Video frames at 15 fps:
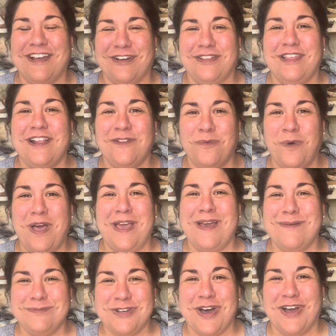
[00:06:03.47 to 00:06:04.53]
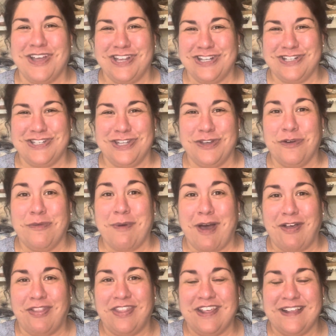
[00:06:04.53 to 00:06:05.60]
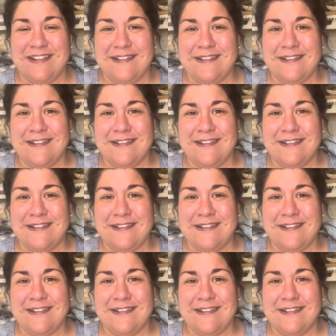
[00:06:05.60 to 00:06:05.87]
That's why I'm talking to you about this.